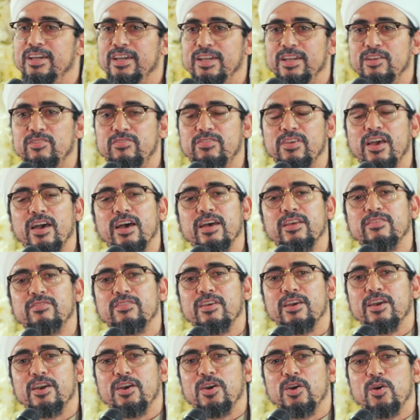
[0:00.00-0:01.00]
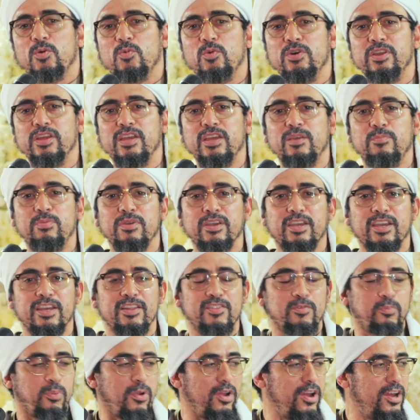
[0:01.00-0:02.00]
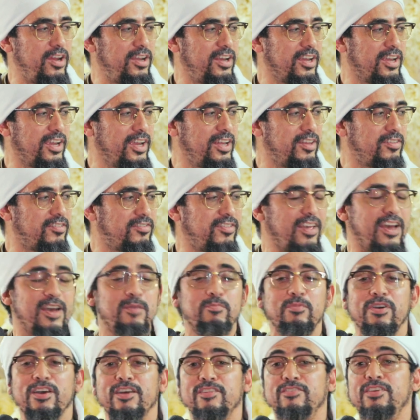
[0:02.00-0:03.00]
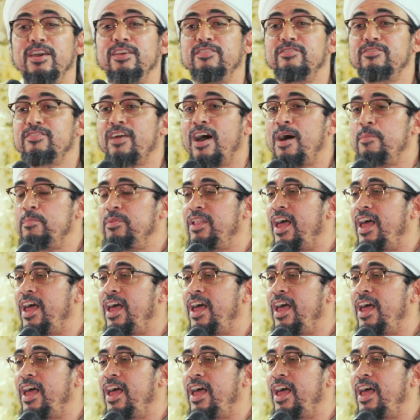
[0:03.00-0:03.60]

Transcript: he says, when he begins praying against them, they stop